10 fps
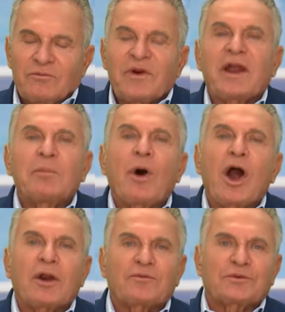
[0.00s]
Very
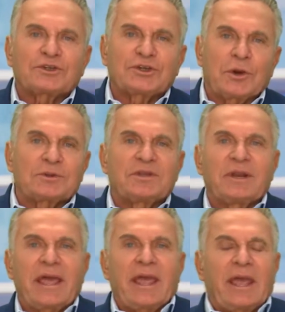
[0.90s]
powerful show
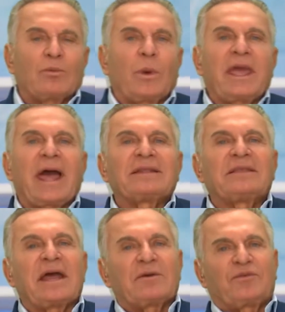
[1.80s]
today, and we
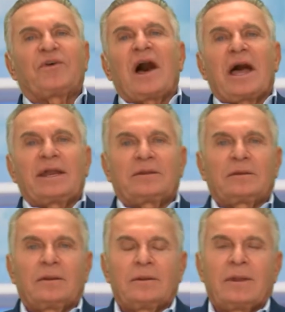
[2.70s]
identified
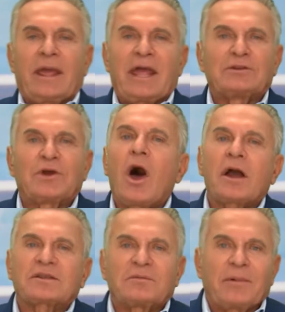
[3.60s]
and
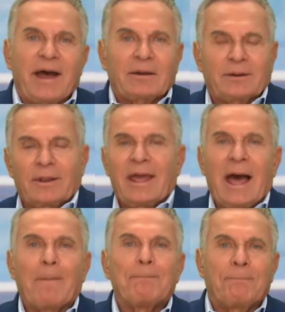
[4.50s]
talked about
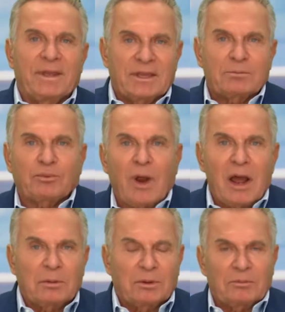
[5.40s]
a big
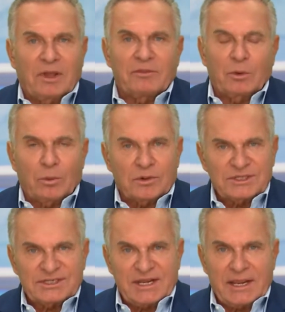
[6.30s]
problem that we're
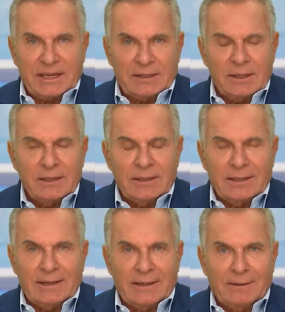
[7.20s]
seeing
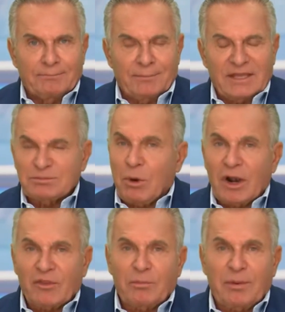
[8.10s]
um, as part of the